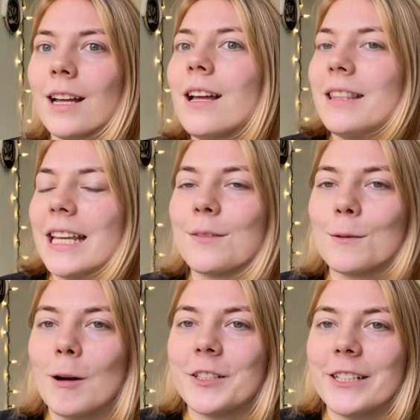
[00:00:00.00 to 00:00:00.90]
Thanks for
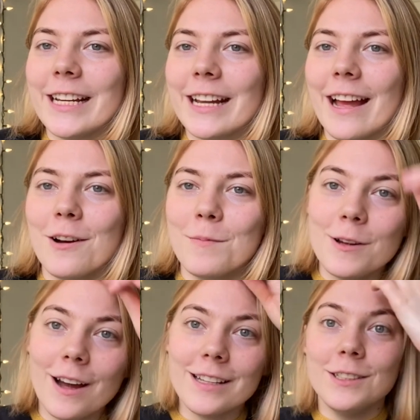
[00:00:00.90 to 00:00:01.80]
watching. I hope you
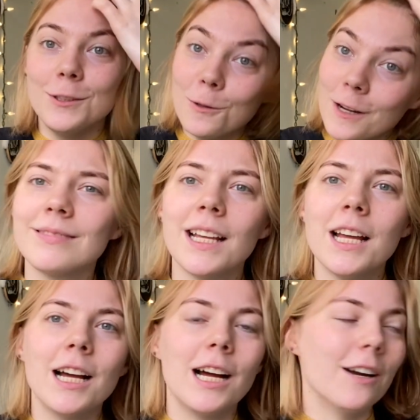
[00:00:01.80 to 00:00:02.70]
guys enjoy.
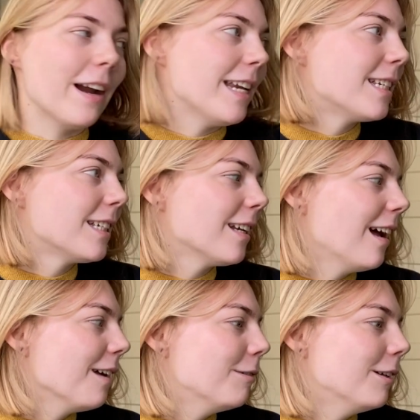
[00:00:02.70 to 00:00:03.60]
All right,
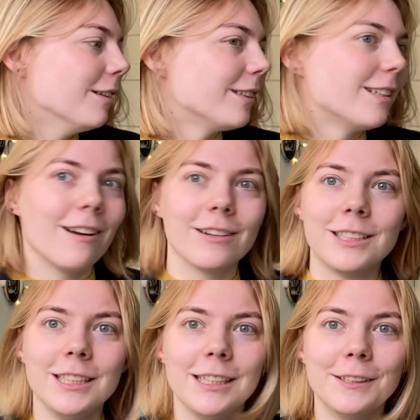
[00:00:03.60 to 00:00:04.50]
I will talk
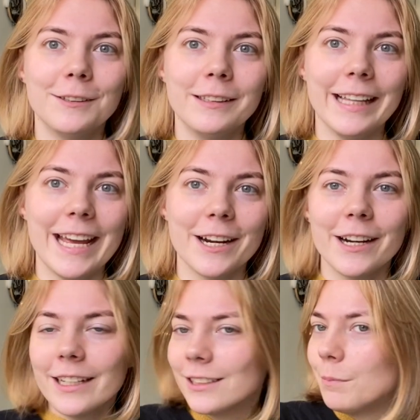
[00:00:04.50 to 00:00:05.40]
to you
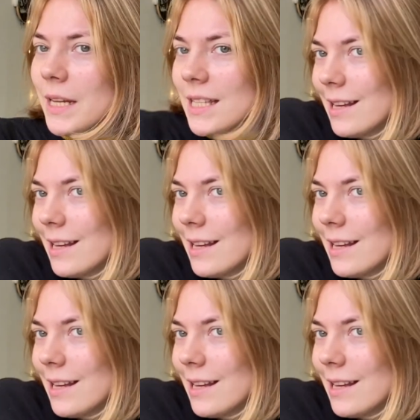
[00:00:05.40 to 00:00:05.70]
later. Peace